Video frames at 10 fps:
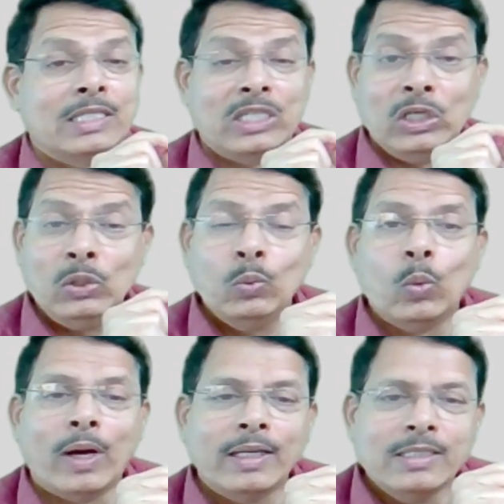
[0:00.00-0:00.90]

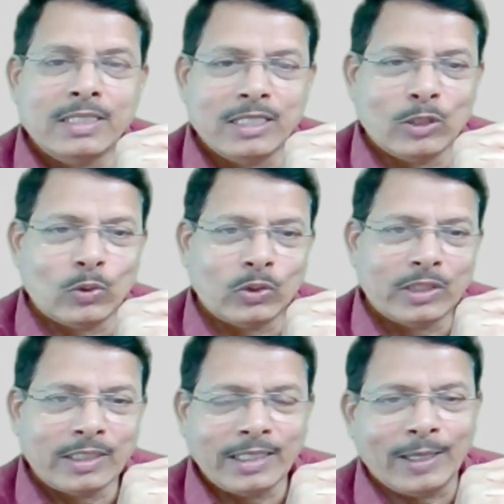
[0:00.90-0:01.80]

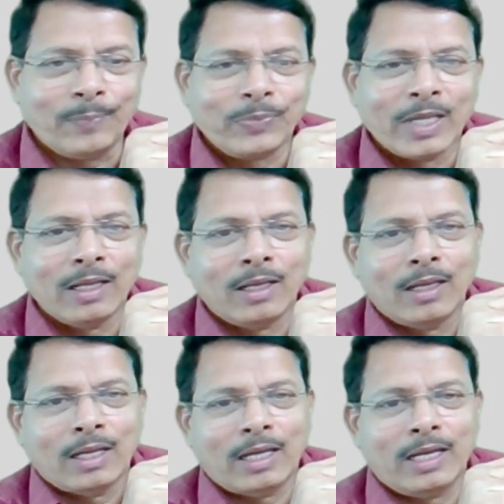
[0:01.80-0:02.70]
C103,
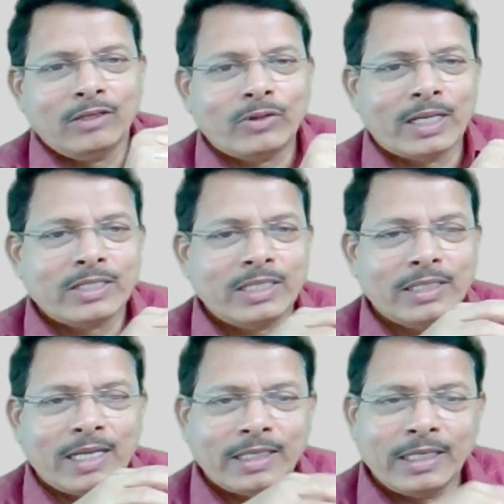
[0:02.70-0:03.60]
and you can see
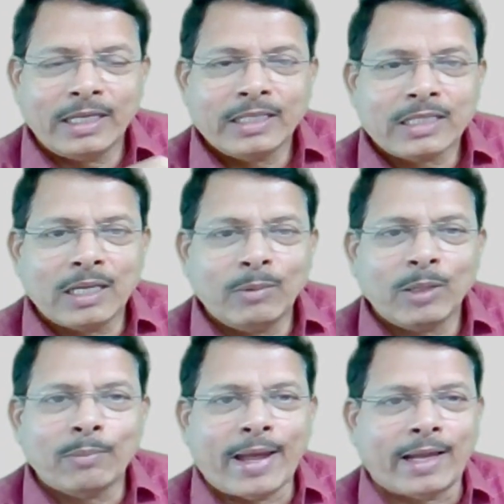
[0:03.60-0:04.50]
that it is
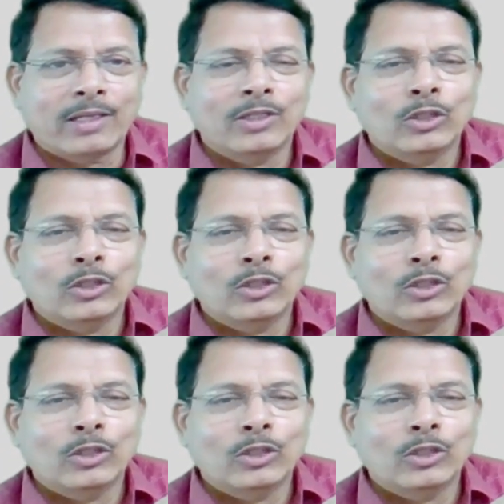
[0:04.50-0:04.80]
coming back.